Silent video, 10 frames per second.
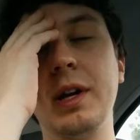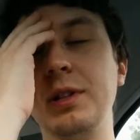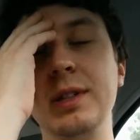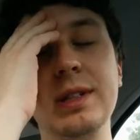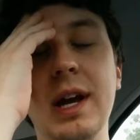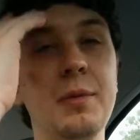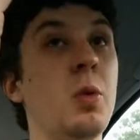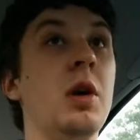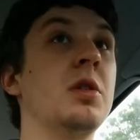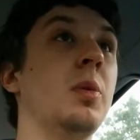And I
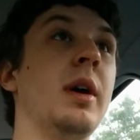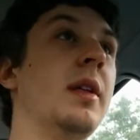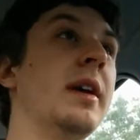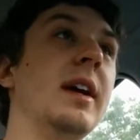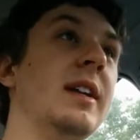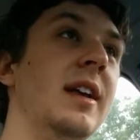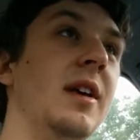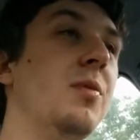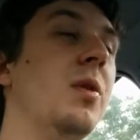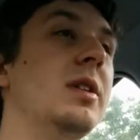walked away. Like, I
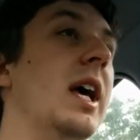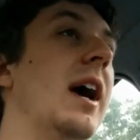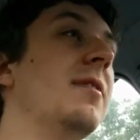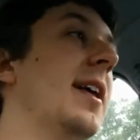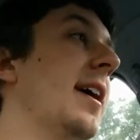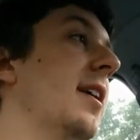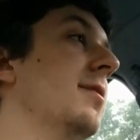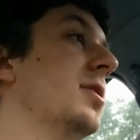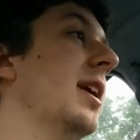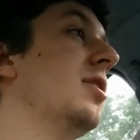didn't want to have that
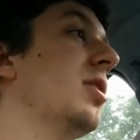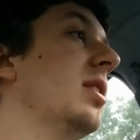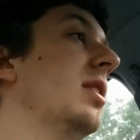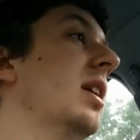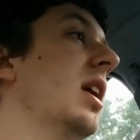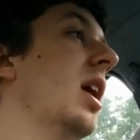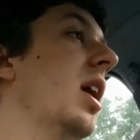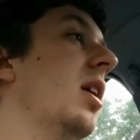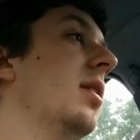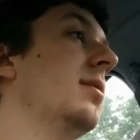conversation
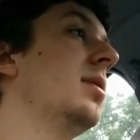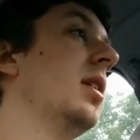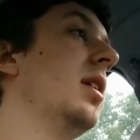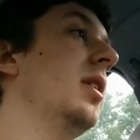of,